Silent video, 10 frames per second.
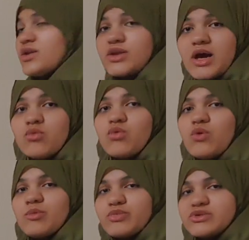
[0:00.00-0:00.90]
Now
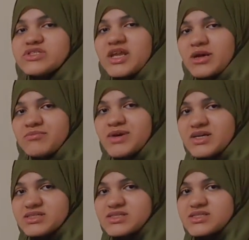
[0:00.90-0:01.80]
we'll put the
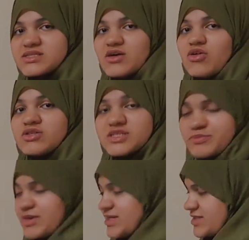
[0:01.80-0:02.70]
numbers on the
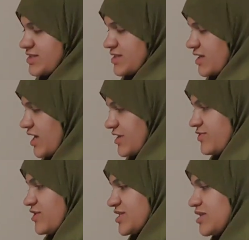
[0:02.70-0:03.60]
places, like
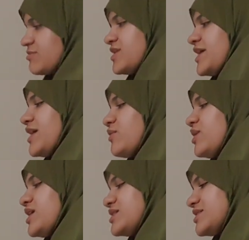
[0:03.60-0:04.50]
for example
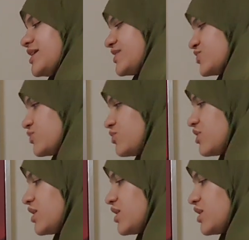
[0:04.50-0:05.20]
A1 and A2.